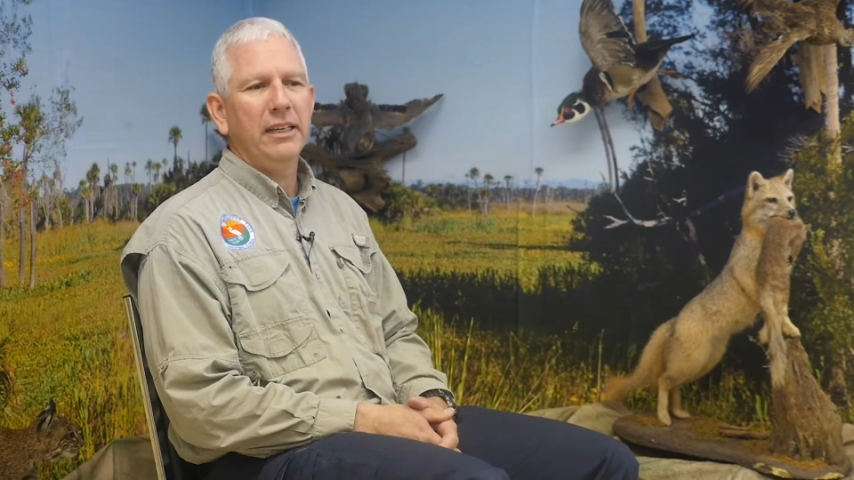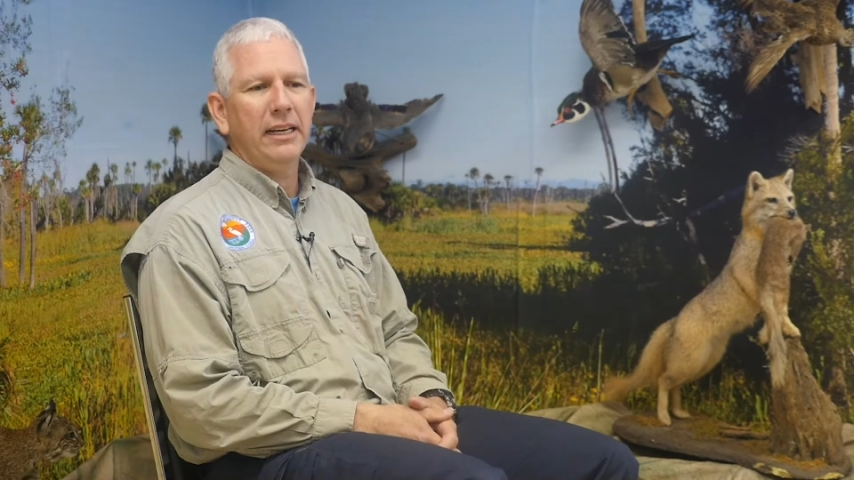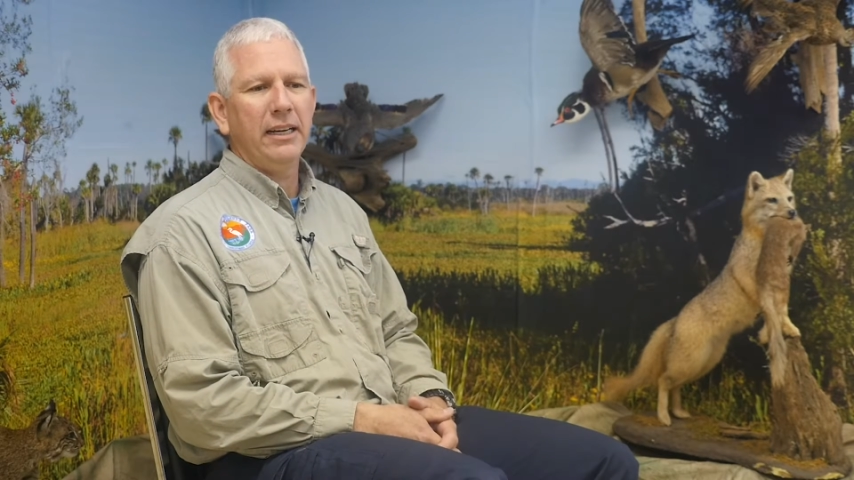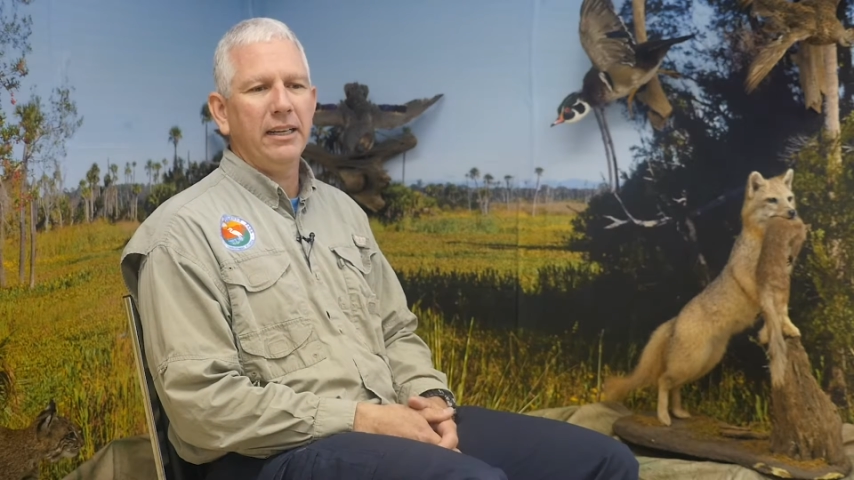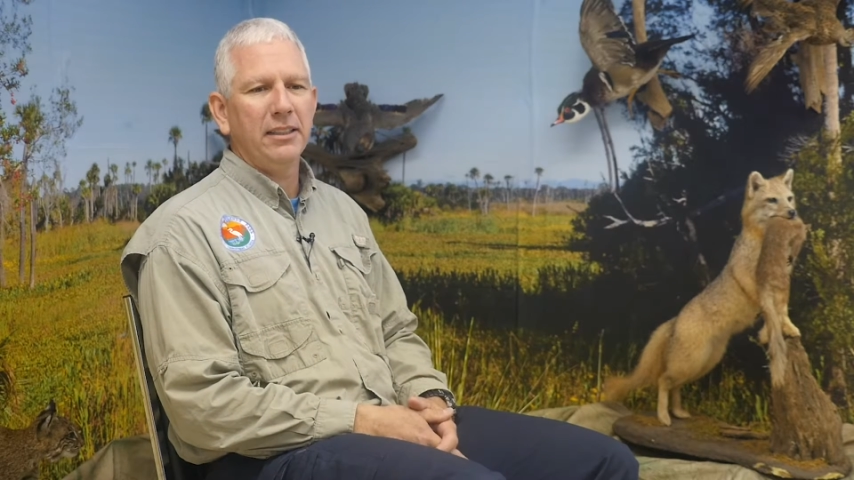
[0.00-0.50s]

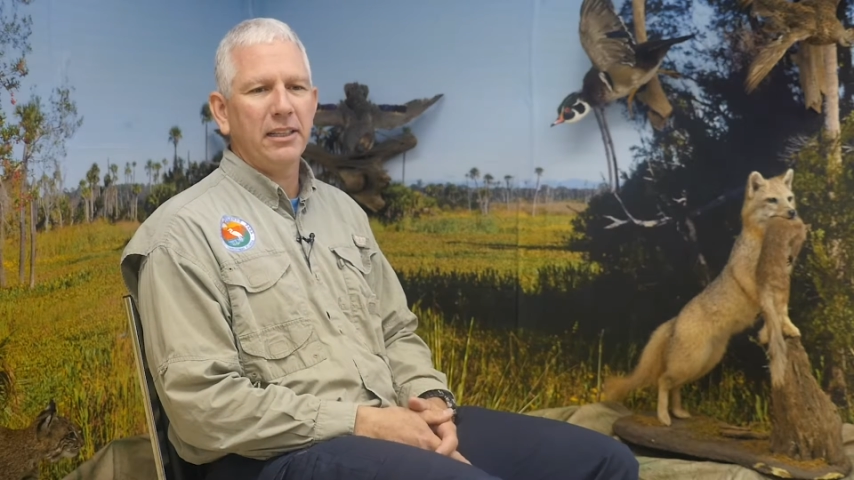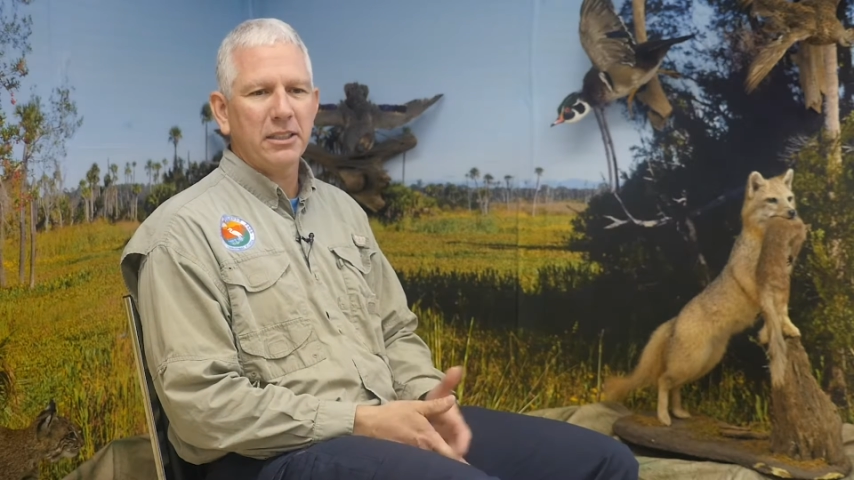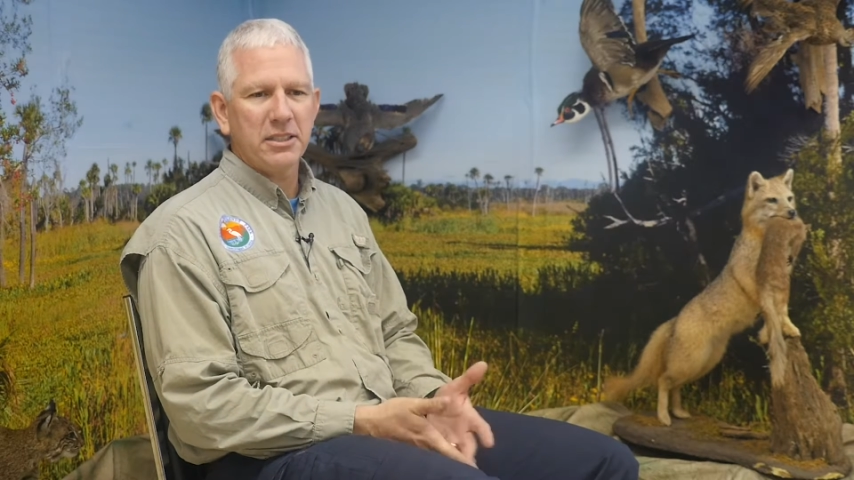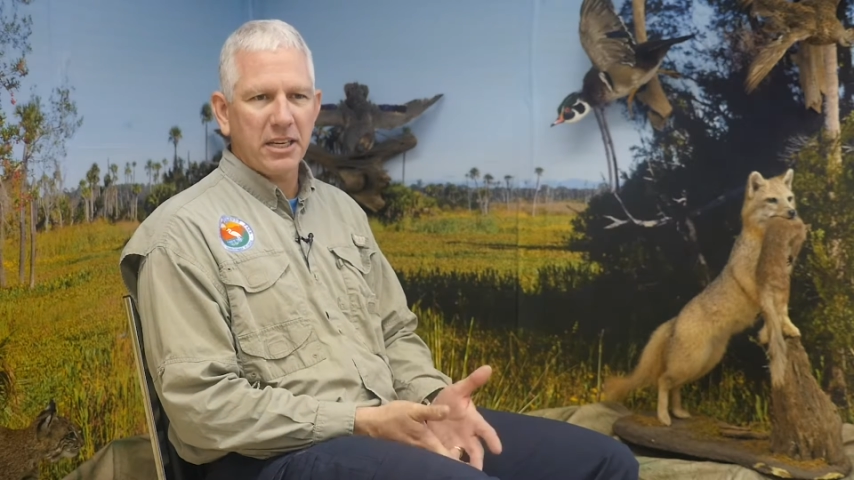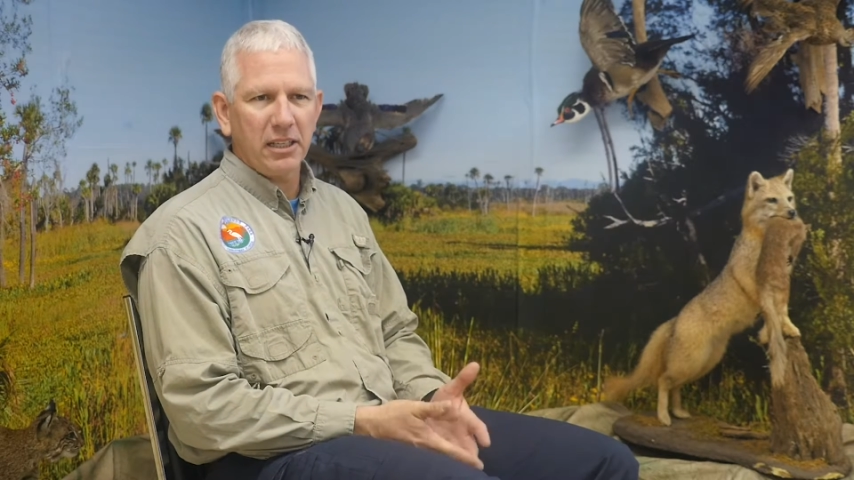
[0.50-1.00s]
and I'd
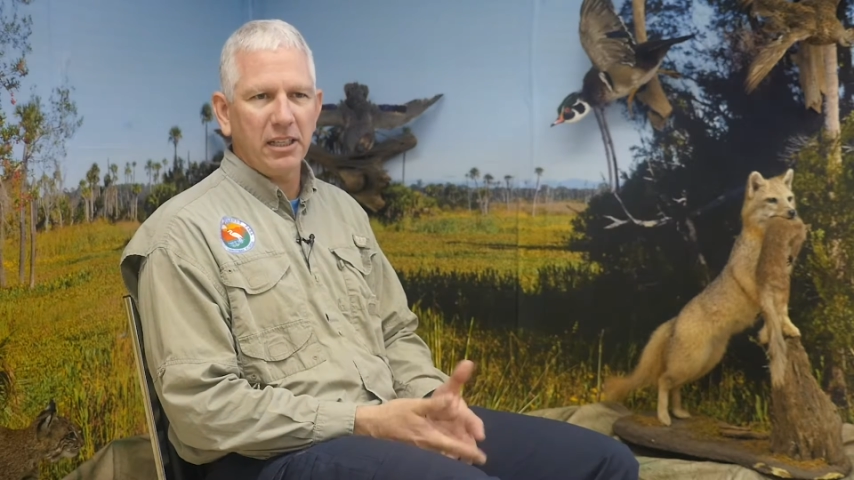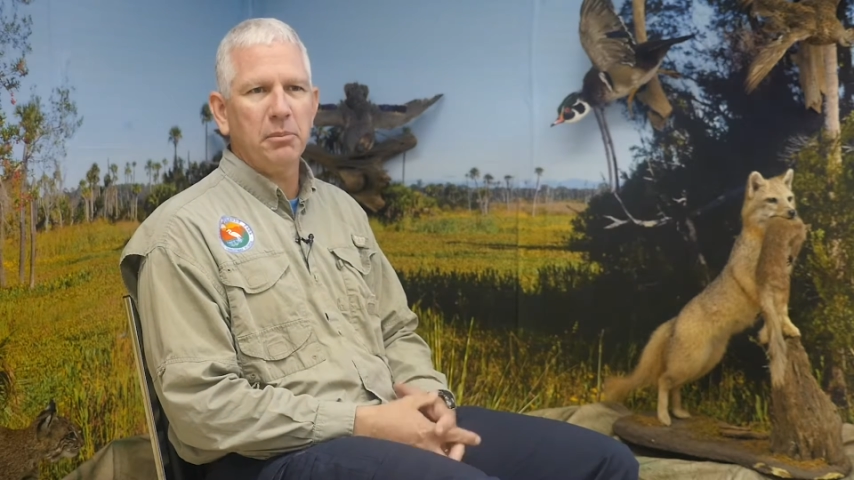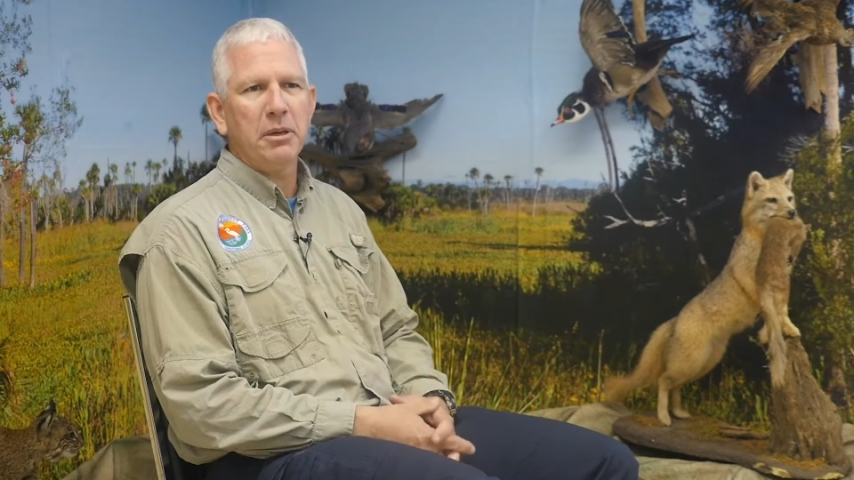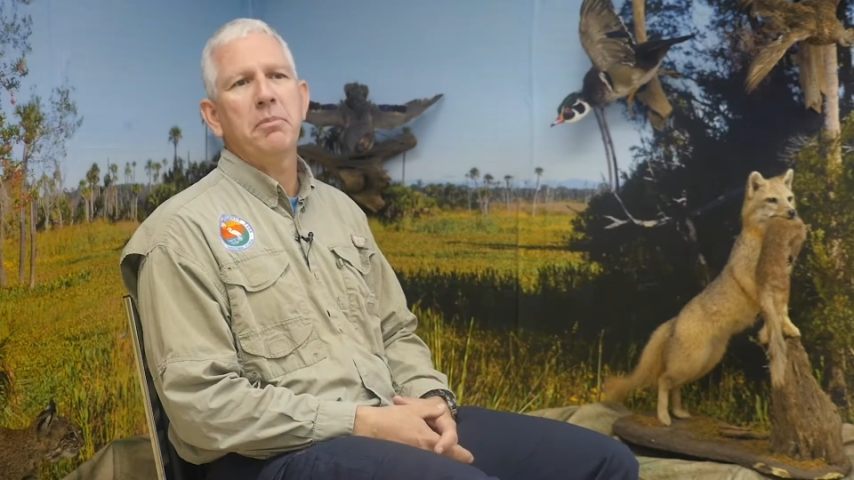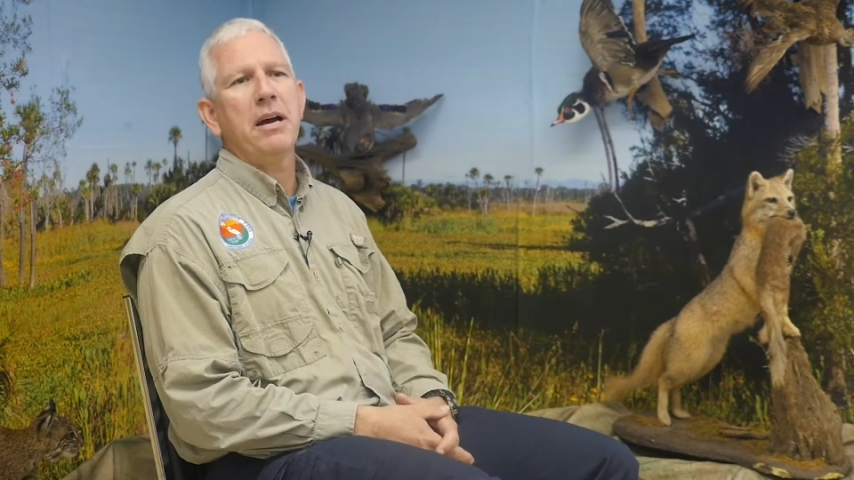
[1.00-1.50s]
like to tell you a little
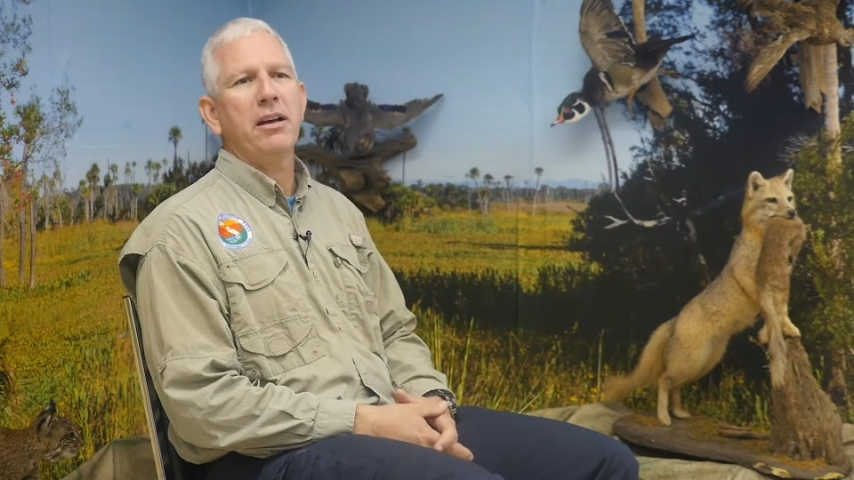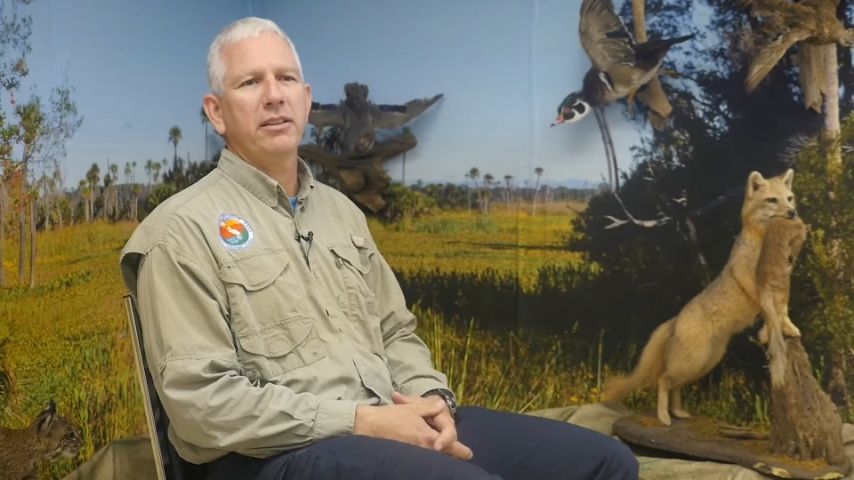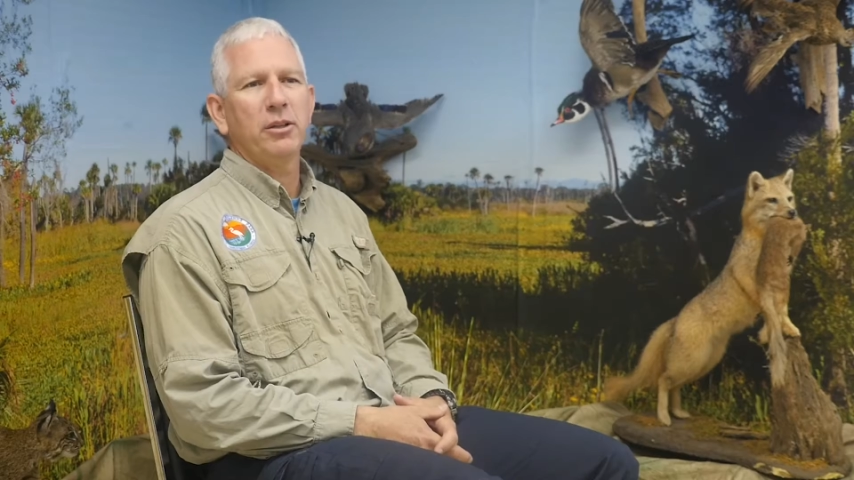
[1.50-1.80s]
bit about